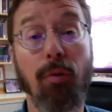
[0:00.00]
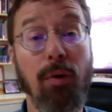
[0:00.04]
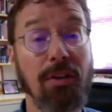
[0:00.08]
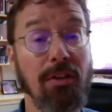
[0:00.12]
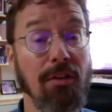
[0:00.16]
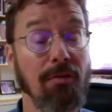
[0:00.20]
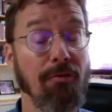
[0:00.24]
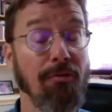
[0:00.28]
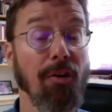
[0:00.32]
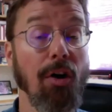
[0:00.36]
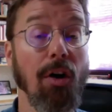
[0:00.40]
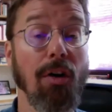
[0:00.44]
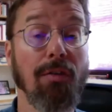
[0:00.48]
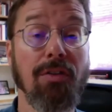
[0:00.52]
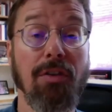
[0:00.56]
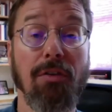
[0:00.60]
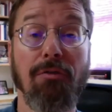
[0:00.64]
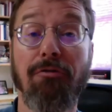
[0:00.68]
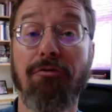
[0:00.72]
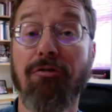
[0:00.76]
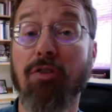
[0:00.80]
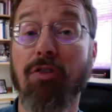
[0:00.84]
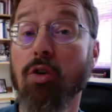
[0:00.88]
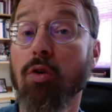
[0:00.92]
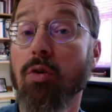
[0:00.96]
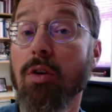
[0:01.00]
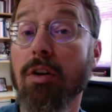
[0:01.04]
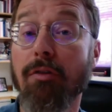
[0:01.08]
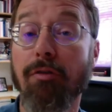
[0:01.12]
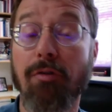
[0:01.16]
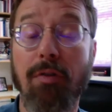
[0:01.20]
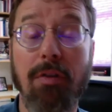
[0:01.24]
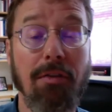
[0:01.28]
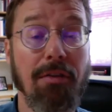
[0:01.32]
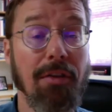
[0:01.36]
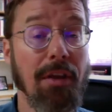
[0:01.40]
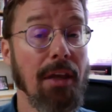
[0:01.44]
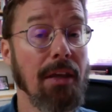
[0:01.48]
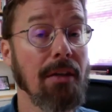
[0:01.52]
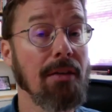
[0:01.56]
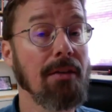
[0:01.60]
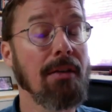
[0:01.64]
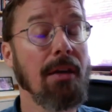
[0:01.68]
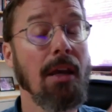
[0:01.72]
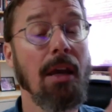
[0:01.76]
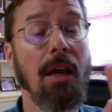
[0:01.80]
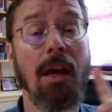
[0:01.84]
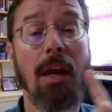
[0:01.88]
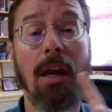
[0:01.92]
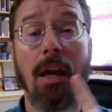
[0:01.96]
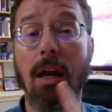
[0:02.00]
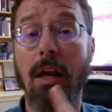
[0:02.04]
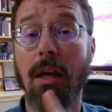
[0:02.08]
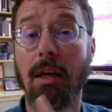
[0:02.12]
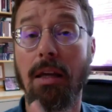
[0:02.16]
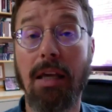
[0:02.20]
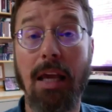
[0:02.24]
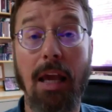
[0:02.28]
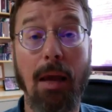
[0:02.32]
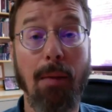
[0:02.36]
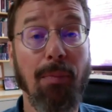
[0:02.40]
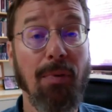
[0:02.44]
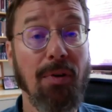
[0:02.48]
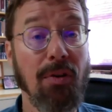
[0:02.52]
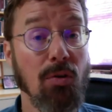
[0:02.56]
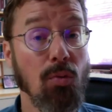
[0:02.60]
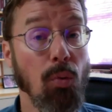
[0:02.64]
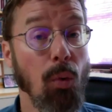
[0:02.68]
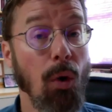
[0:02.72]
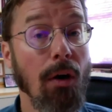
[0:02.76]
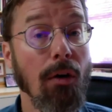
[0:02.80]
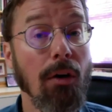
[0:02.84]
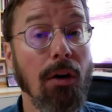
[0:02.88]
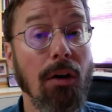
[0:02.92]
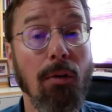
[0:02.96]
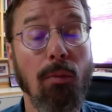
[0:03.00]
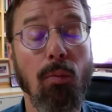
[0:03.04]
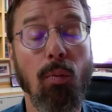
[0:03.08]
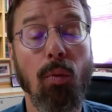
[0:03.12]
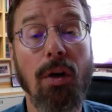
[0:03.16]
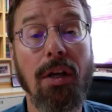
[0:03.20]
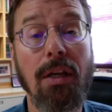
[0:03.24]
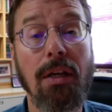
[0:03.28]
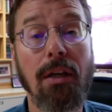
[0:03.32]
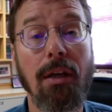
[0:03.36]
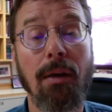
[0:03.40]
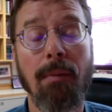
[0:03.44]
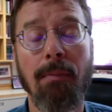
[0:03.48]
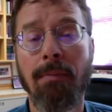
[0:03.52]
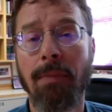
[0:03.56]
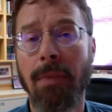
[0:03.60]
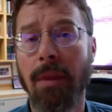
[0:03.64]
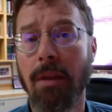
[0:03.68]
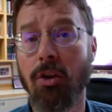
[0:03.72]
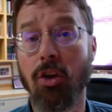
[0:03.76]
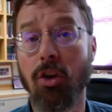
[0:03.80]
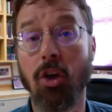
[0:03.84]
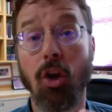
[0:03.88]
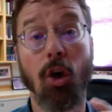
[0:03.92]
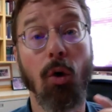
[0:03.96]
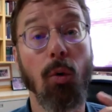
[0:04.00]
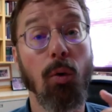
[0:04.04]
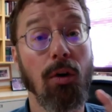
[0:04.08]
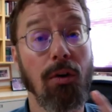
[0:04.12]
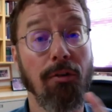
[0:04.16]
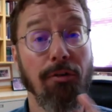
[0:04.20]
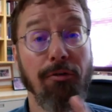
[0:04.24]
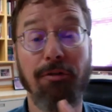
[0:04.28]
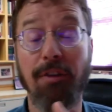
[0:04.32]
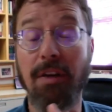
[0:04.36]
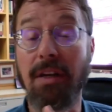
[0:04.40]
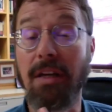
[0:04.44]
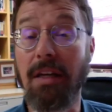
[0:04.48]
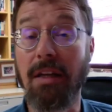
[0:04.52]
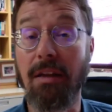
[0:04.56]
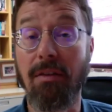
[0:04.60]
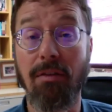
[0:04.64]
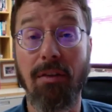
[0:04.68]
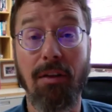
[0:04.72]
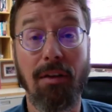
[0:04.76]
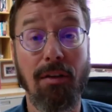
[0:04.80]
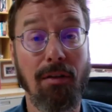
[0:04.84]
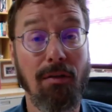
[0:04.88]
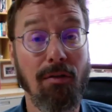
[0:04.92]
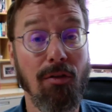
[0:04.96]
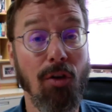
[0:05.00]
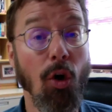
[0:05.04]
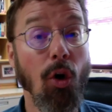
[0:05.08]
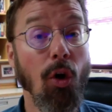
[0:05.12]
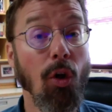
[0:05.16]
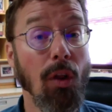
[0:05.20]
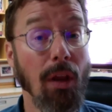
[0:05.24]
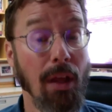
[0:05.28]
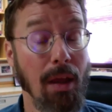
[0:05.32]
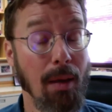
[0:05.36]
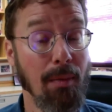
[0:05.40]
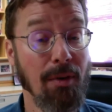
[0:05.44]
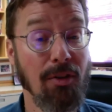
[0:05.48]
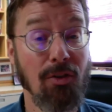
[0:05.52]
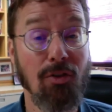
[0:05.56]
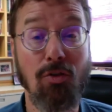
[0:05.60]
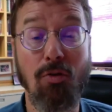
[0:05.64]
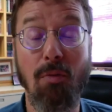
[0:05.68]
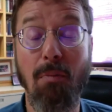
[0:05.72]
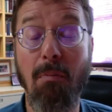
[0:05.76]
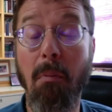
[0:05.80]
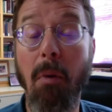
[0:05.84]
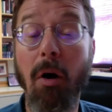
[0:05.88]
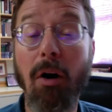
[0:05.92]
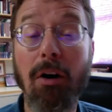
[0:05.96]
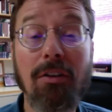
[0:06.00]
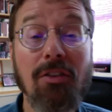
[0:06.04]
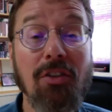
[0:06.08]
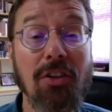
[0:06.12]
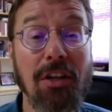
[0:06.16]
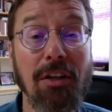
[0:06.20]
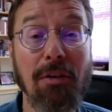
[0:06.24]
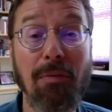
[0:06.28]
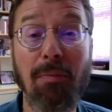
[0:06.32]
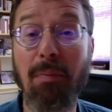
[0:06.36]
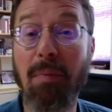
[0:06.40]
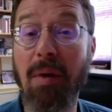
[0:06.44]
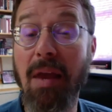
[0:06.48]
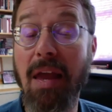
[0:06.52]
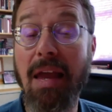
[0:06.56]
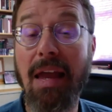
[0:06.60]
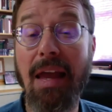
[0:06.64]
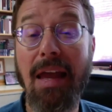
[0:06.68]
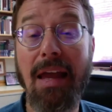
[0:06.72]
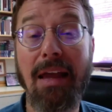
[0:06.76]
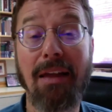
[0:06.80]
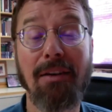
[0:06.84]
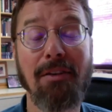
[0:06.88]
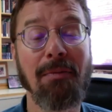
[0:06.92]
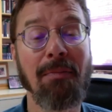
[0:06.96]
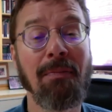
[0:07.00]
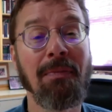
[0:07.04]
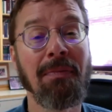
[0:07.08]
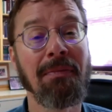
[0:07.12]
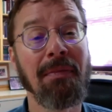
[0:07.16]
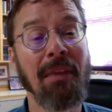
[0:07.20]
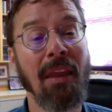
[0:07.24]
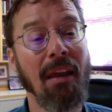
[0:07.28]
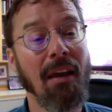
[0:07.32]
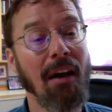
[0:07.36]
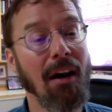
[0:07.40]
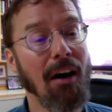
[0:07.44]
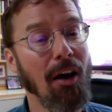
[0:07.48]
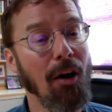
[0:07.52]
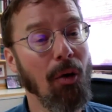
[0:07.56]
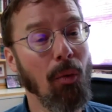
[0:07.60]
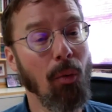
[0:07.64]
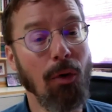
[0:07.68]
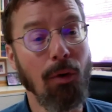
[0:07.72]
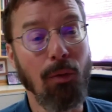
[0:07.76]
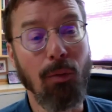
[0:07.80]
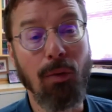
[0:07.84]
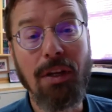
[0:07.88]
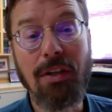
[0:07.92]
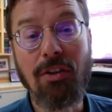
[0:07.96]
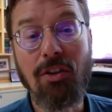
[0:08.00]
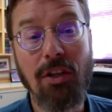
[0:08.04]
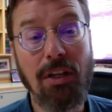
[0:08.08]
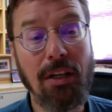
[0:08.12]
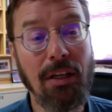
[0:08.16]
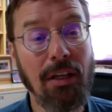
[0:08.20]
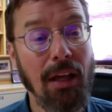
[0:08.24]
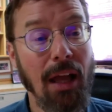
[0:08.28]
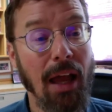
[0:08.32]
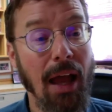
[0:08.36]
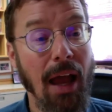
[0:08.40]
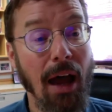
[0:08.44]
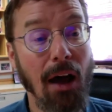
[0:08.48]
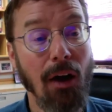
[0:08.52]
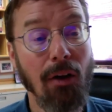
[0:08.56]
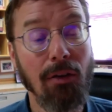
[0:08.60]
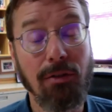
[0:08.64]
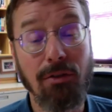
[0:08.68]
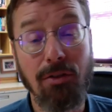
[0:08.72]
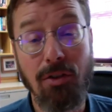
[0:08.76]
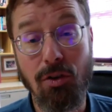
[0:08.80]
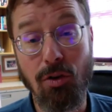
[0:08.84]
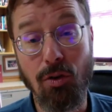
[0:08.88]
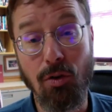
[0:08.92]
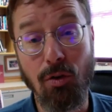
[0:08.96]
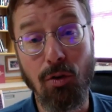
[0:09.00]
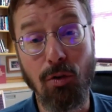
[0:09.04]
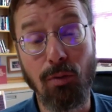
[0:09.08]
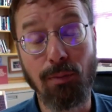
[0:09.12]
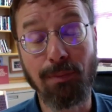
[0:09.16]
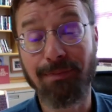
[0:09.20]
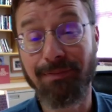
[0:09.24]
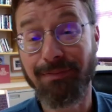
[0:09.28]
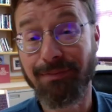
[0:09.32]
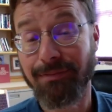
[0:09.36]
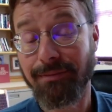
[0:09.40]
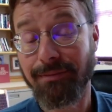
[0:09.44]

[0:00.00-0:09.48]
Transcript: which involves a few different things. Campus Welcome Week. You know, we're feeding the whole MSU marching band. We're reaching out to